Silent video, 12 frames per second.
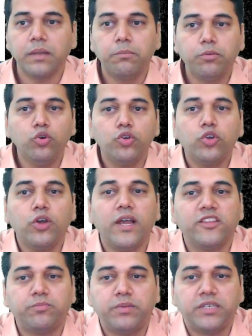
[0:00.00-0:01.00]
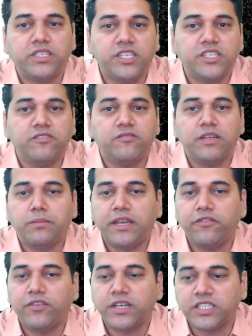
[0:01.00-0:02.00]
Pluto has purchased one
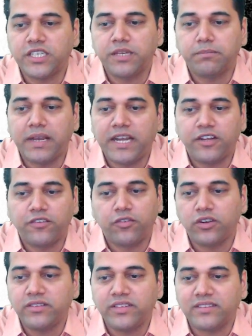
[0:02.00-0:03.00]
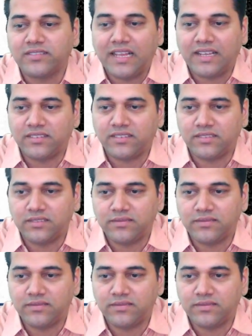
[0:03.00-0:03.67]
manufacturing plant for 6 lakhs